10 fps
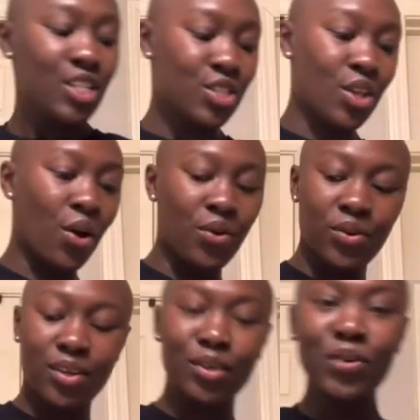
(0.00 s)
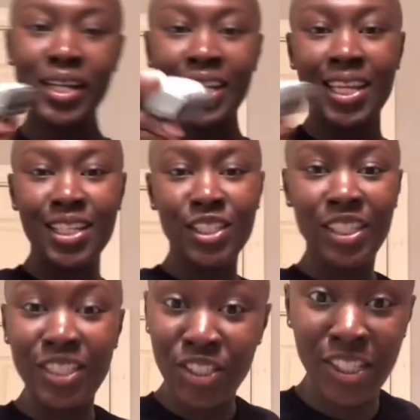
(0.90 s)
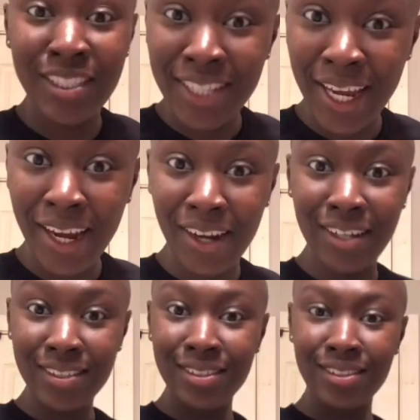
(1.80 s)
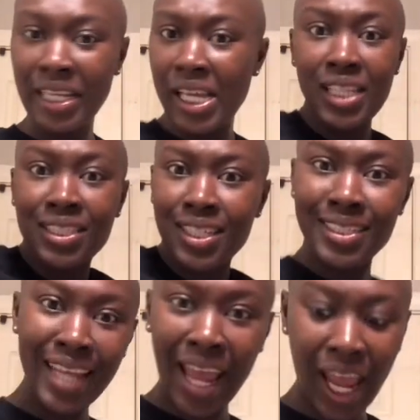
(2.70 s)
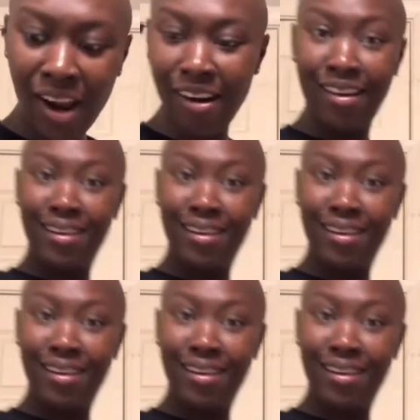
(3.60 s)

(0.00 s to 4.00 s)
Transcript: So, I need to get it to you. It's just hair. It's just hair.